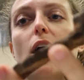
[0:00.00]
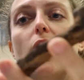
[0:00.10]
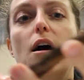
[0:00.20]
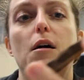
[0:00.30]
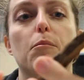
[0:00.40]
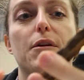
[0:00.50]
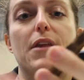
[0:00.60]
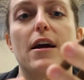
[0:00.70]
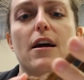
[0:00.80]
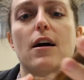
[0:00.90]
But
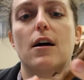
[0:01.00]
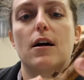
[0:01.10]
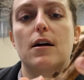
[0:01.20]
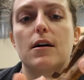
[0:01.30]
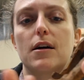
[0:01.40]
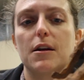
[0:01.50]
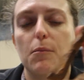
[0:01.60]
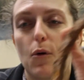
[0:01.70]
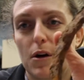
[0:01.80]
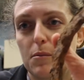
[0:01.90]
they are an
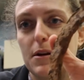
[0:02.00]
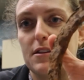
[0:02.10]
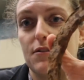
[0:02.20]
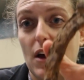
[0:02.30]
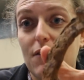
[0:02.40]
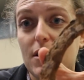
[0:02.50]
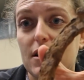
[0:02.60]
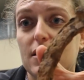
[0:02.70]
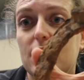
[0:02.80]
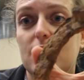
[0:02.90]
important piece of
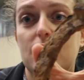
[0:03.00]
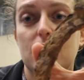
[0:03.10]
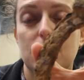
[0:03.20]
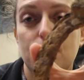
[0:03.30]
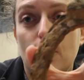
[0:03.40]
evidence